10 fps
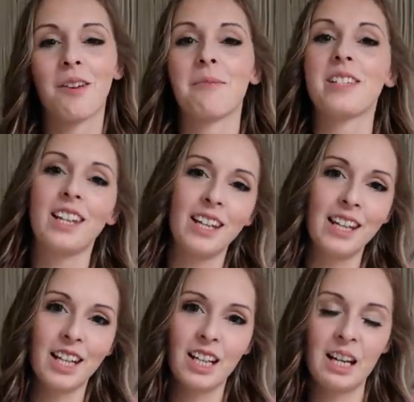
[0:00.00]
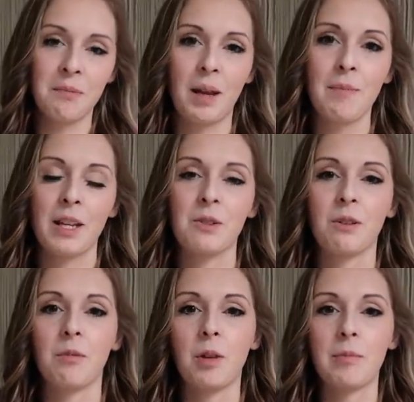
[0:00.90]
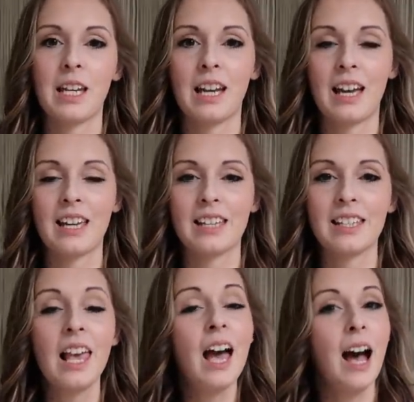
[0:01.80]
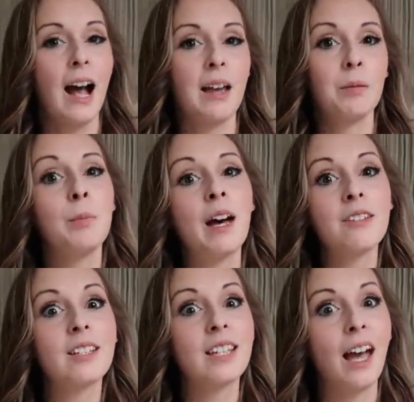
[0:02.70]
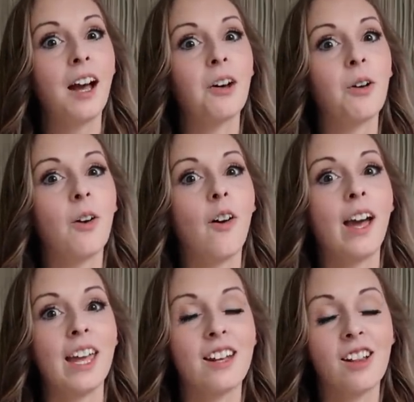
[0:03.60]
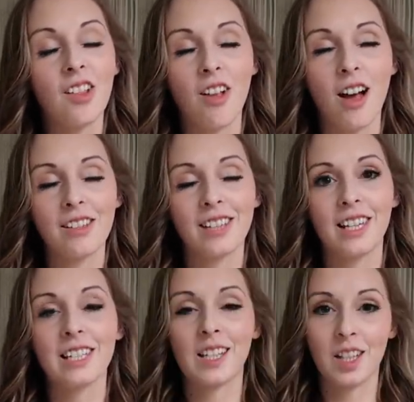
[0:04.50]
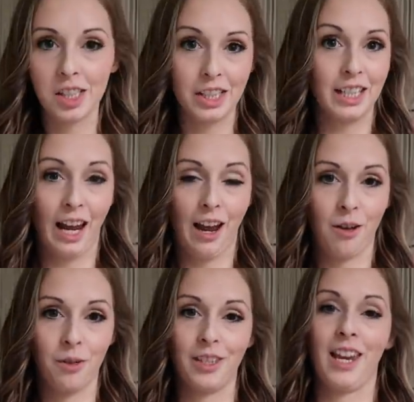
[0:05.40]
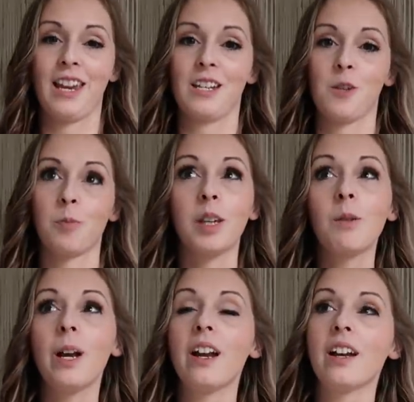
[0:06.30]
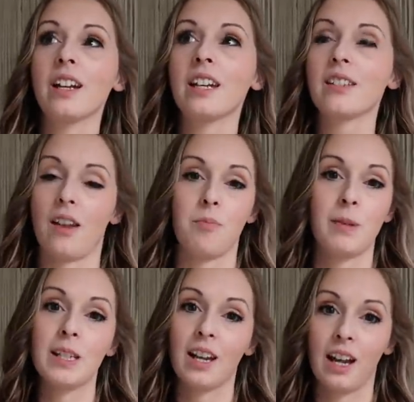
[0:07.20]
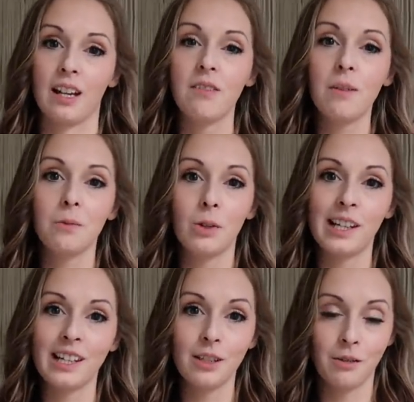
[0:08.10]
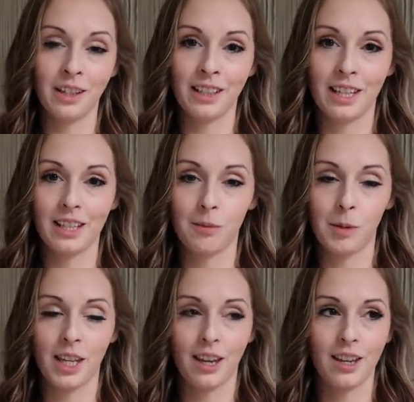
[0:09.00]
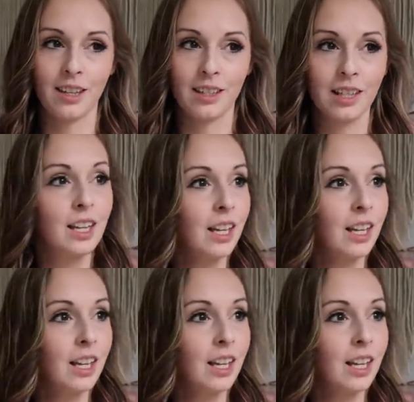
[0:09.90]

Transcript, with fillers: So I'm sitting here in my bedroom because I am about to tackle a closet clean out. And to be quite honest, I've been kind of avoiding doing this because